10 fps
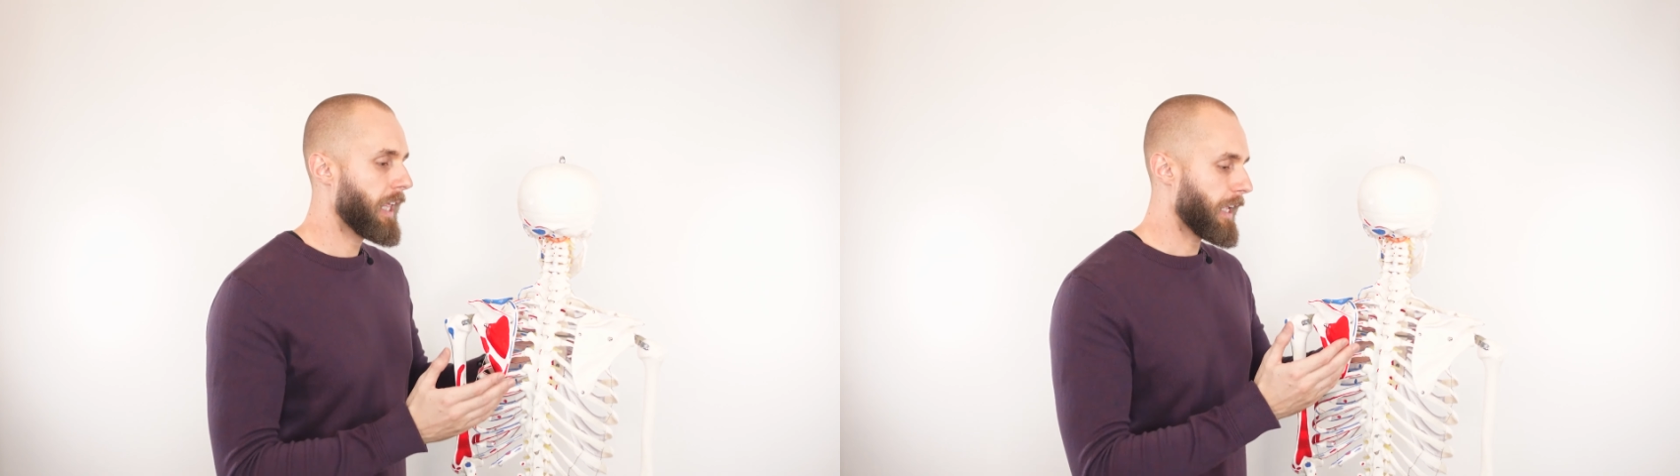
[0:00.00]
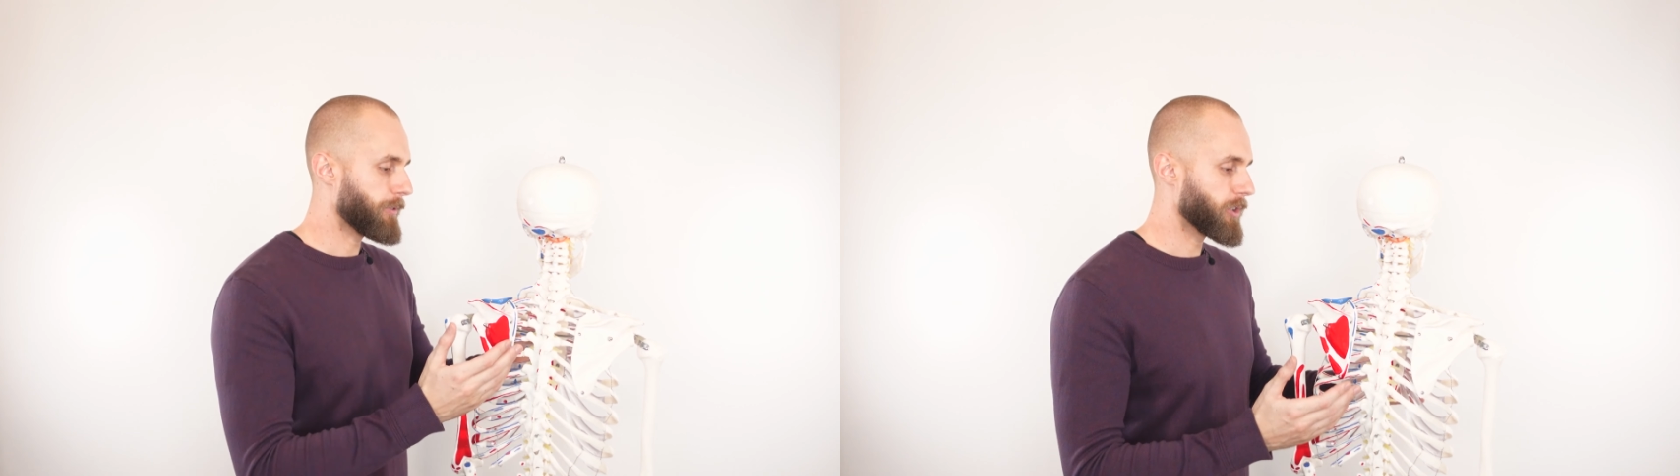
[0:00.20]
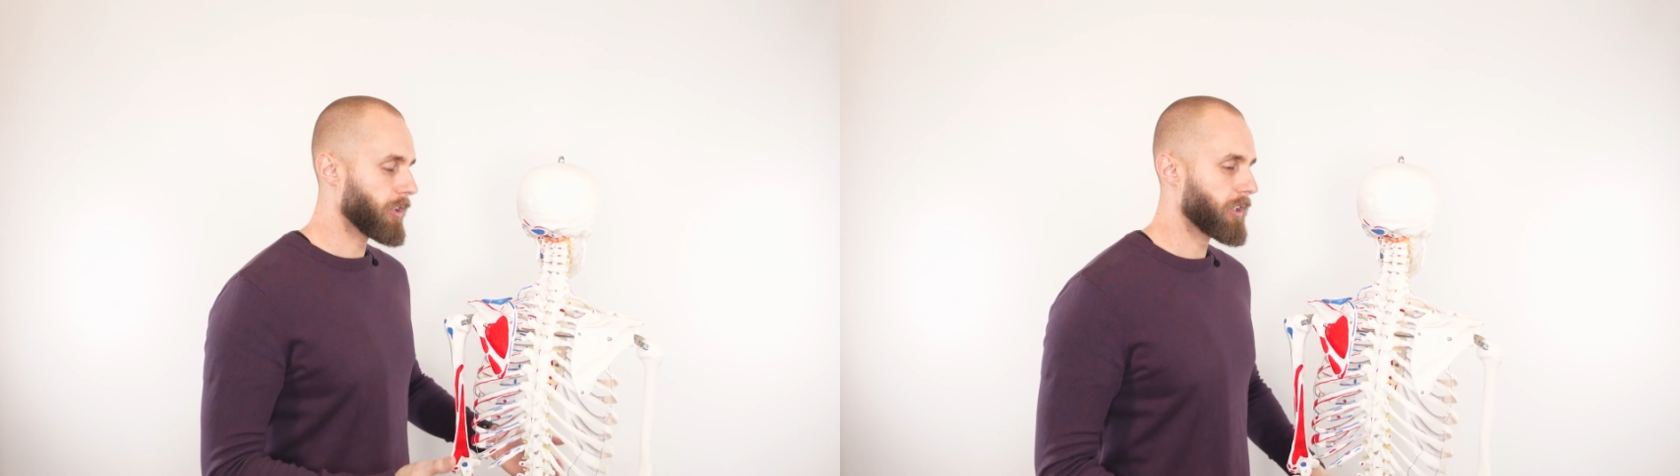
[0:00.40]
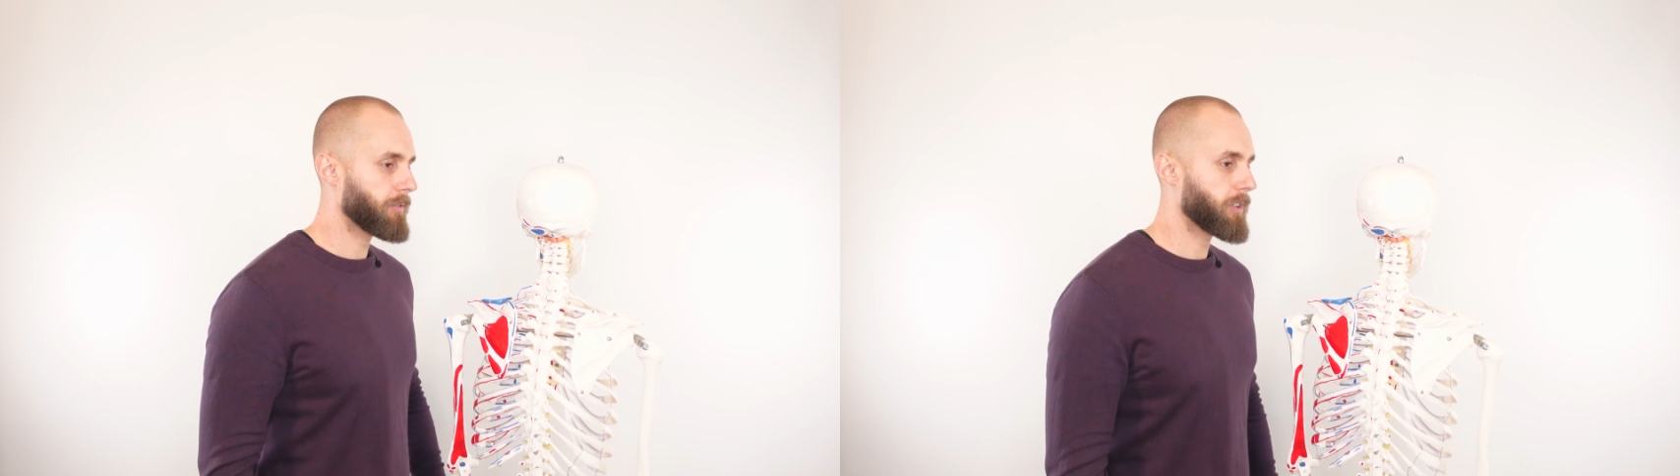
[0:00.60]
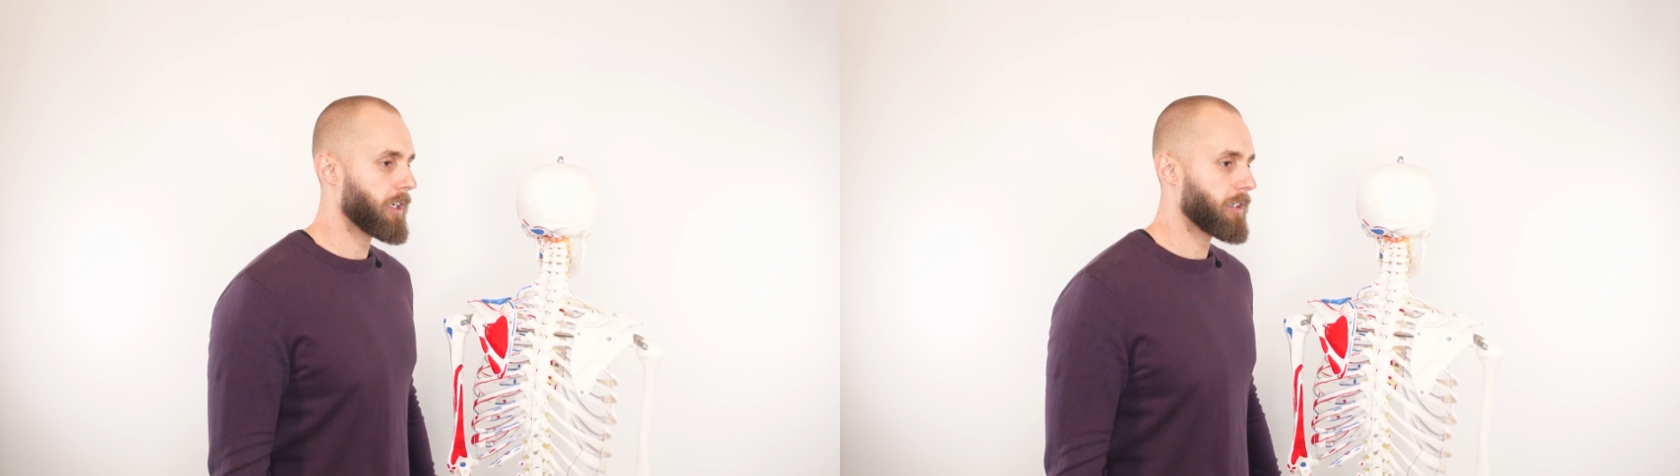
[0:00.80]
if you've got
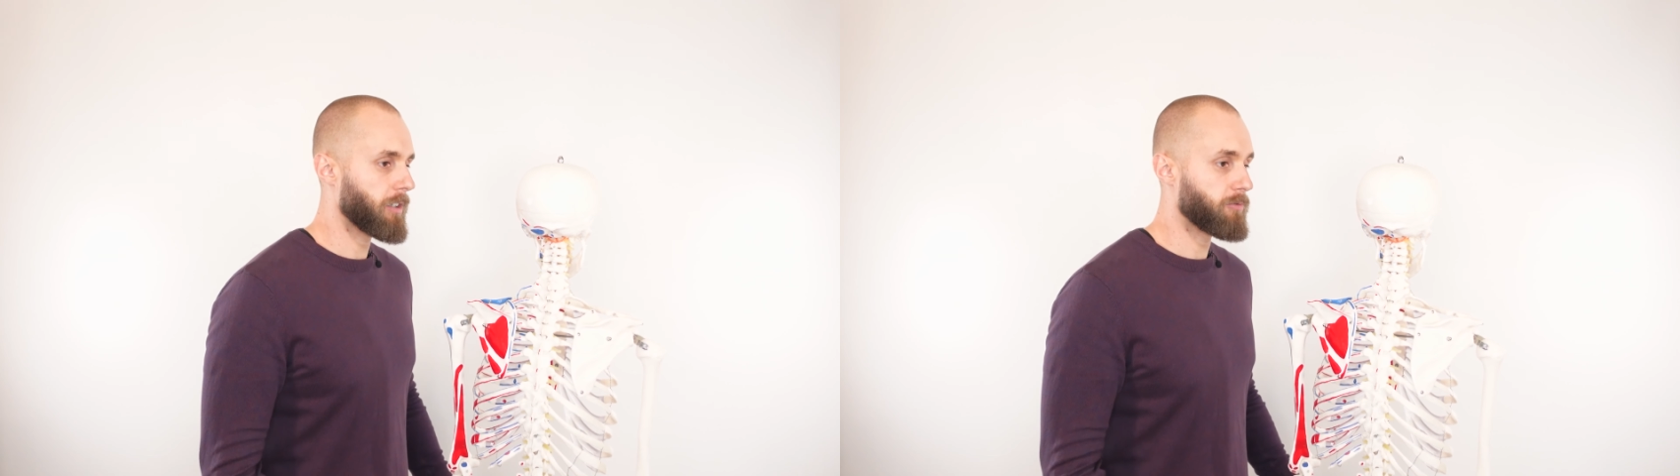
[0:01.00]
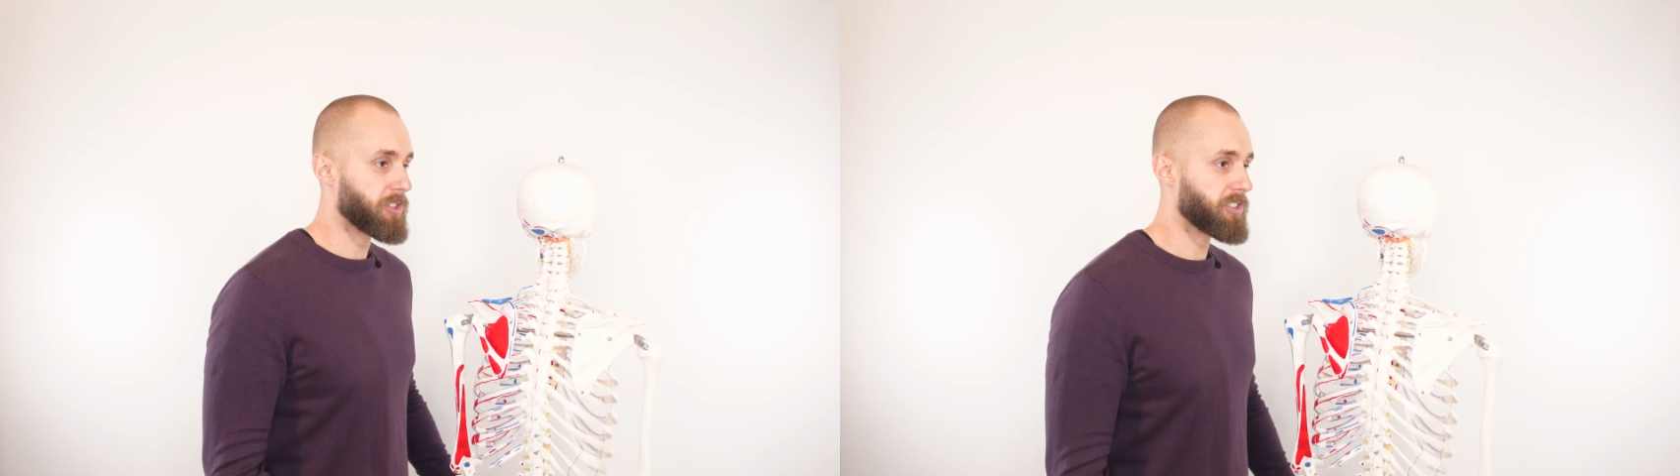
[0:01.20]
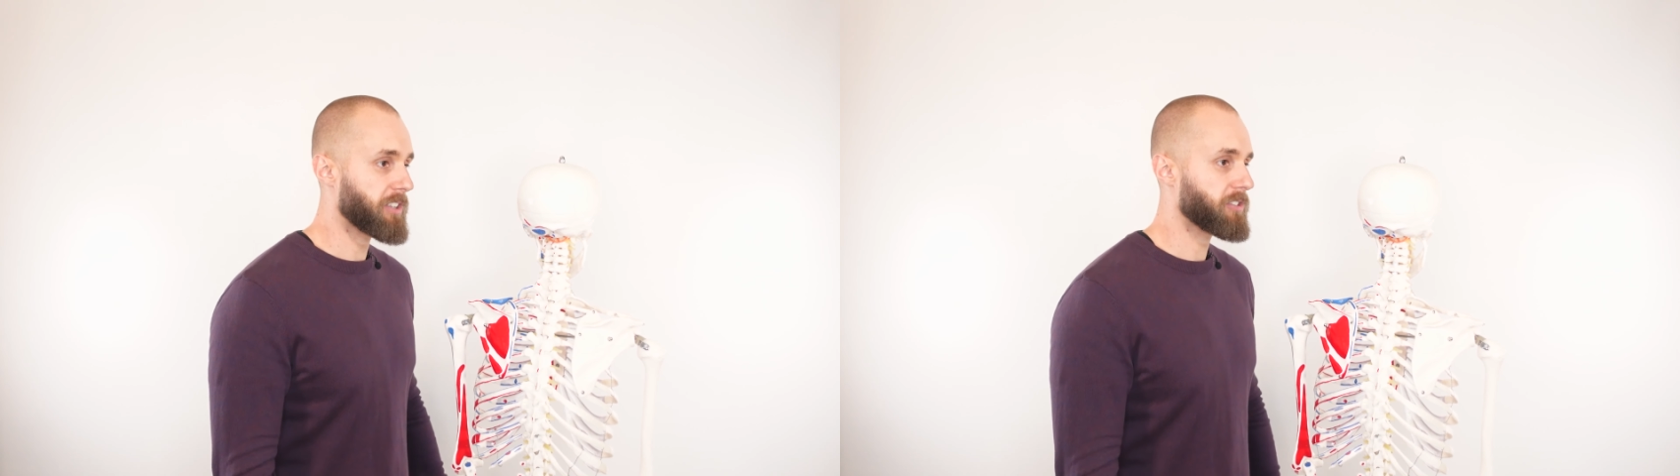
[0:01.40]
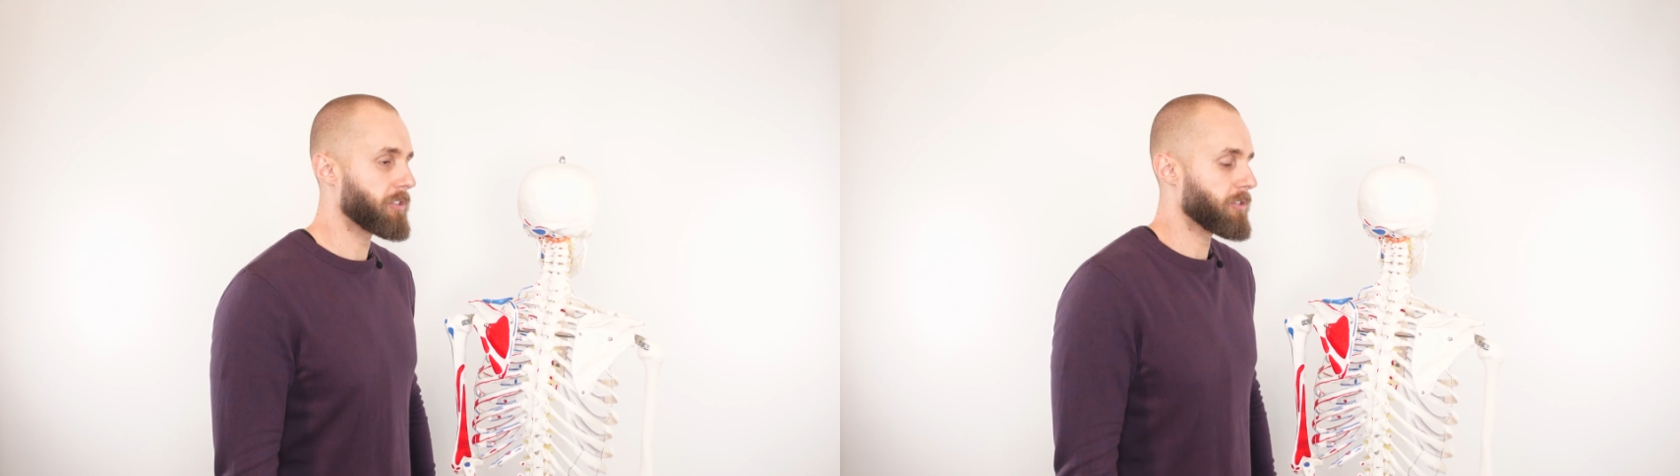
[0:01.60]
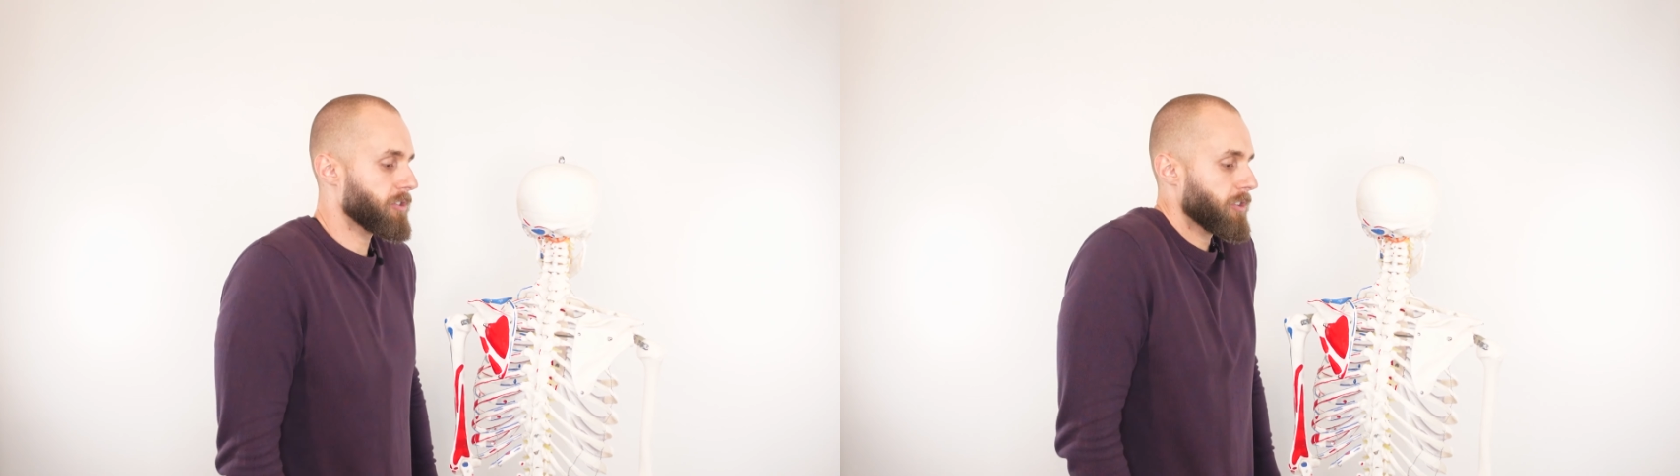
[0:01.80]
kind of a, a
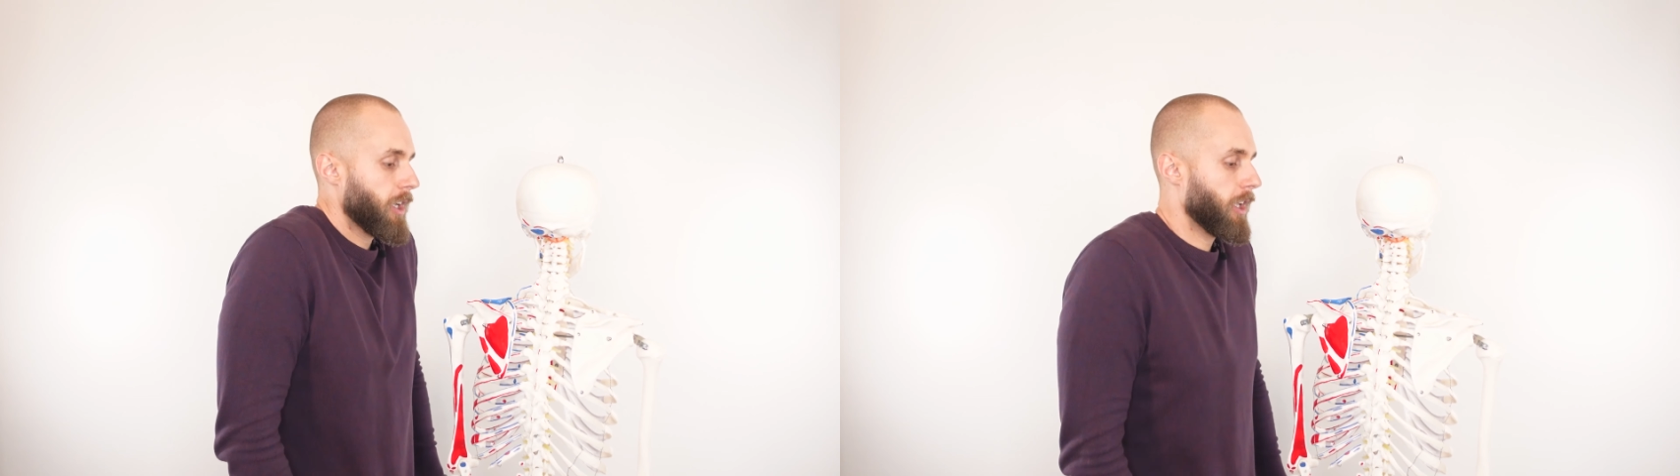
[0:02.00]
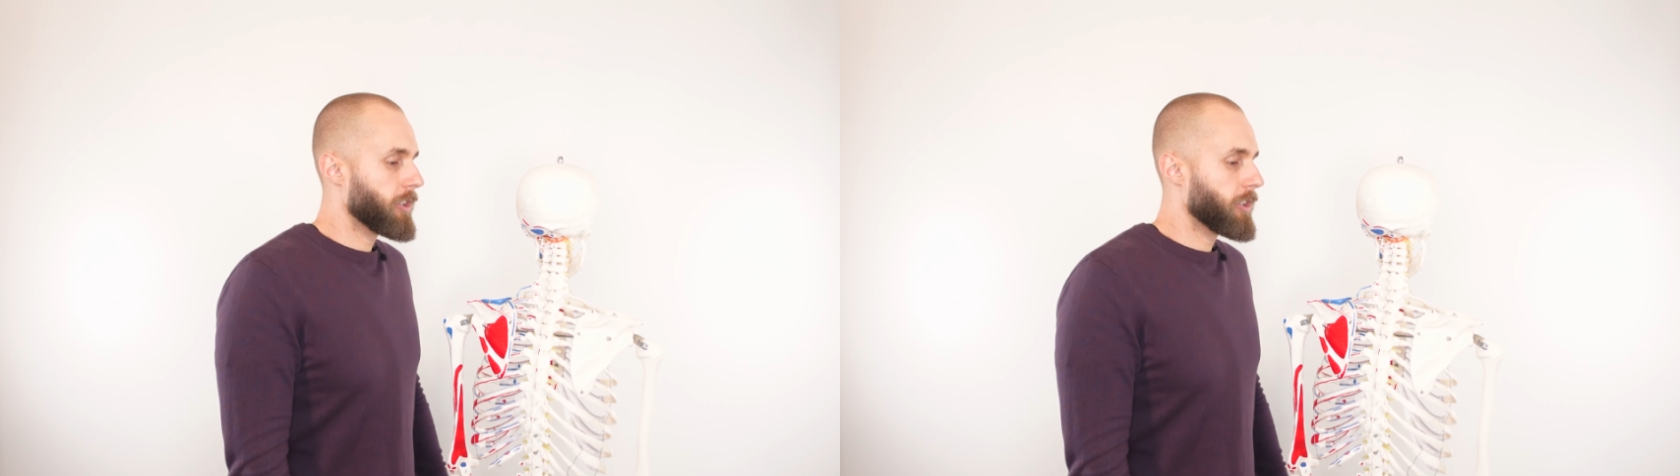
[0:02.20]
resistance